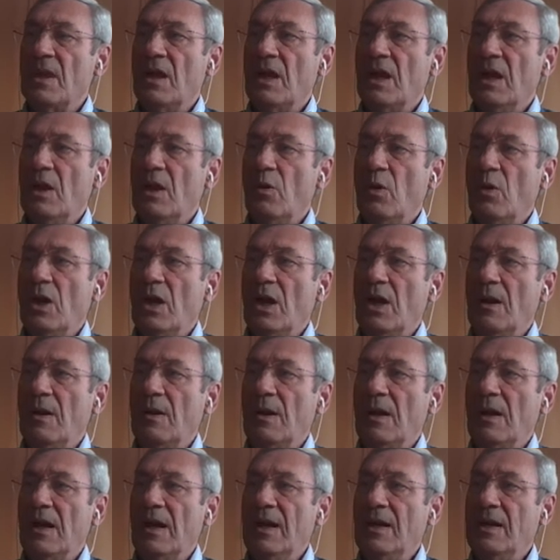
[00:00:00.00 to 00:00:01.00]

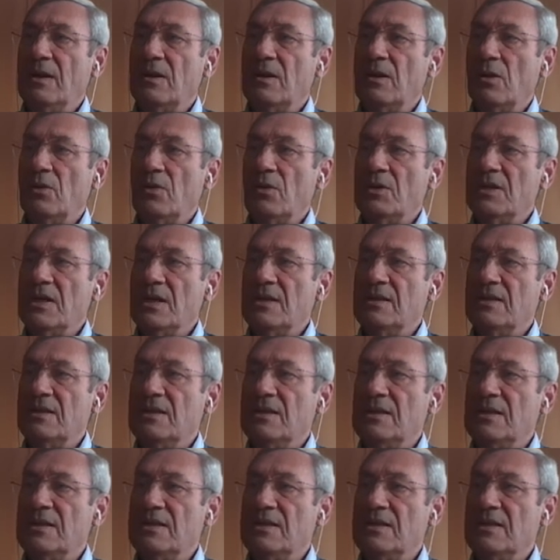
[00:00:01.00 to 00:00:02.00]
and looked at the
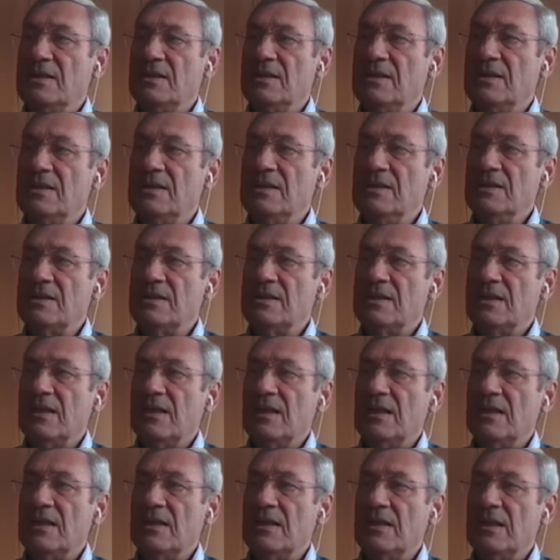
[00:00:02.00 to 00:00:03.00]
CT
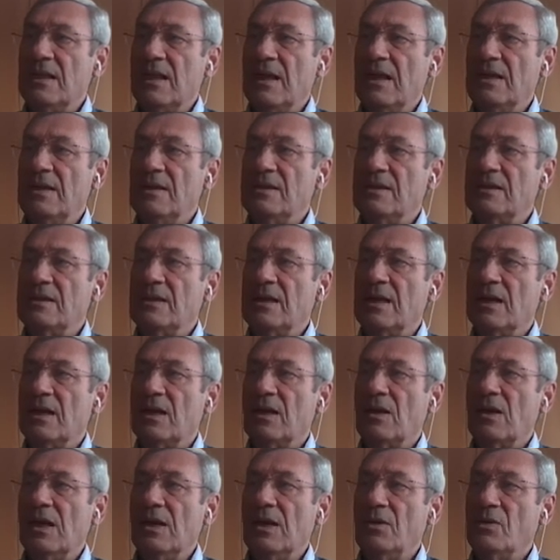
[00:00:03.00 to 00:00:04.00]
scan and
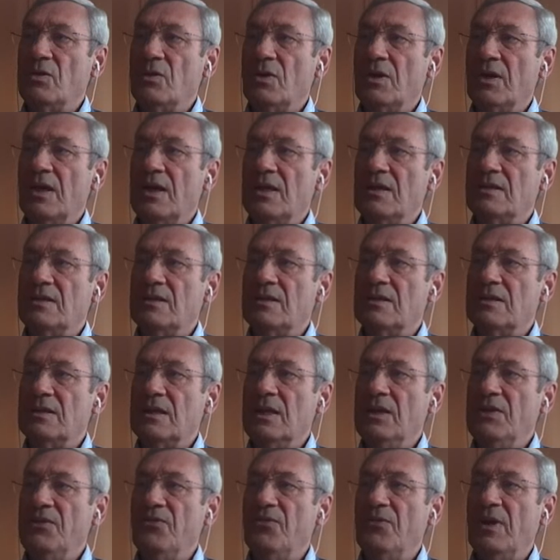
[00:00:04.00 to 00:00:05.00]
calculated
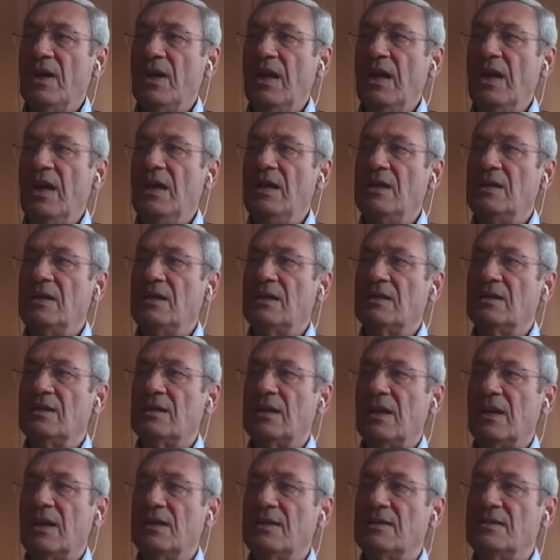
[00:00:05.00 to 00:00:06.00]
if a
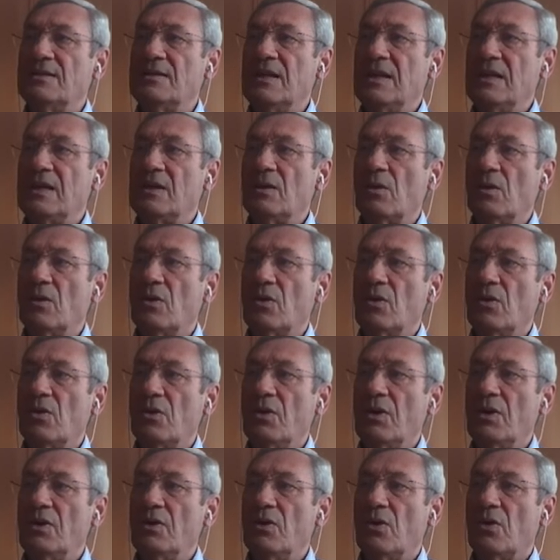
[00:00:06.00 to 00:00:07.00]
transsacral
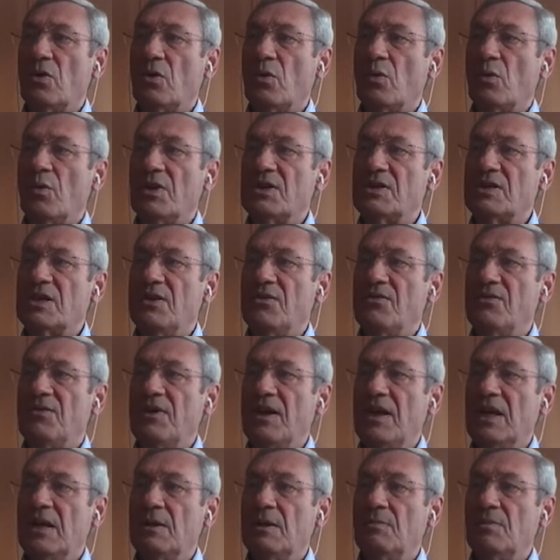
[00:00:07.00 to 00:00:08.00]
corridor was
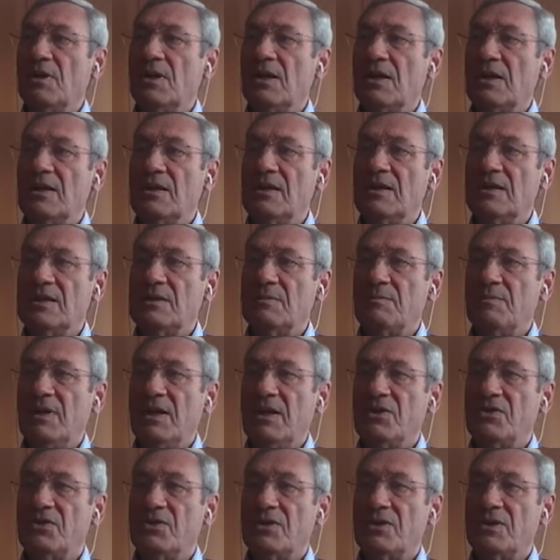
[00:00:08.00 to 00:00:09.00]
available in these
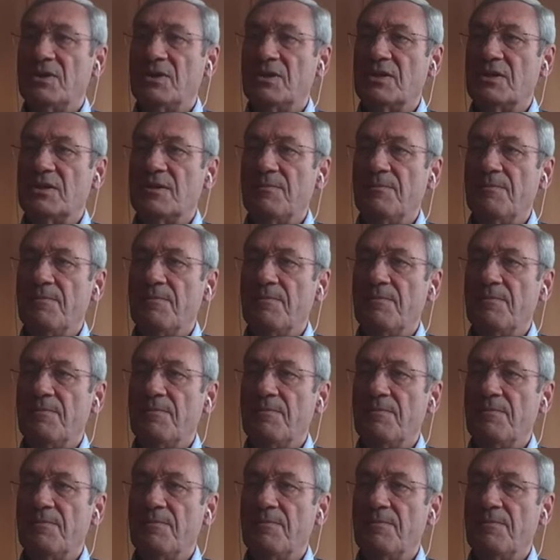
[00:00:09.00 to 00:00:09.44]
patients.